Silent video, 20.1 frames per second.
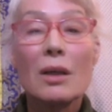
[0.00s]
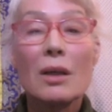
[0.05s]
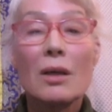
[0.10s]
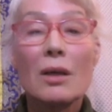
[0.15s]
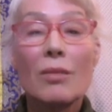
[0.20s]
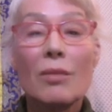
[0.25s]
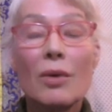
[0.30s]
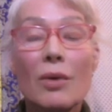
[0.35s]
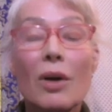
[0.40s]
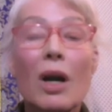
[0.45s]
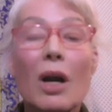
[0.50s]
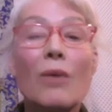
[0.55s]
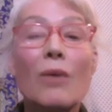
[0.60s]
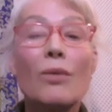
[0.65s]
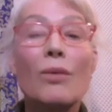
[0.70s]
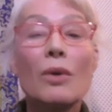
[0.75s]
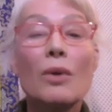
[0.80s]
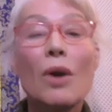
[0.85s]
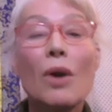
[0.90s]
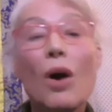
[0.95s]
But I
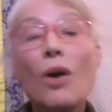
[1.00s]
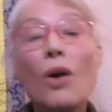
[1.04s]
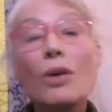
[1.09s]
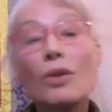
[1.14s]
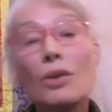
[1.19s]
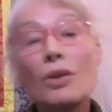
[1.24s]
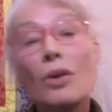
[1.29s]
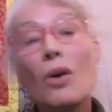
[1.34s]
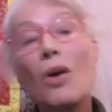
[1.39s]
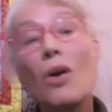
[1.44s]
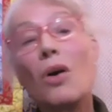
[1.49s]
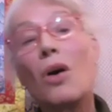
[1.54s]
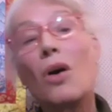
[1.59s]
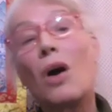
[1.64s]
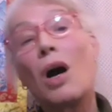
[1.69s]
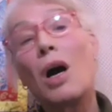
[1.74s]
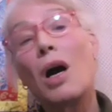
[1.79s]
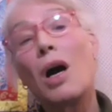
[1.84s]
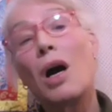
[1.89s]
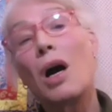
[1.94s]
will also
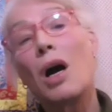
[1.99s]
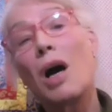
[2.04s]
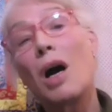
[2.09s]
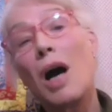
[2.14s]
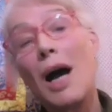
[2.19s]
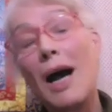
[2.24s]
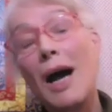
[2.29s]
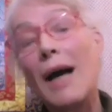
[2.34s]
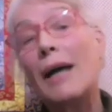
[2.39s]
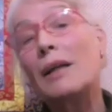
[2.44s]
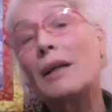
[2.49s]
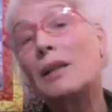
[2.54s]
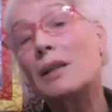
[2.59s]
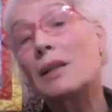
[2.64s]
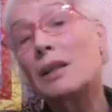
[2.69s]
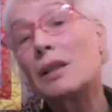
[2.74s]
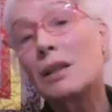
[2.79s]
add,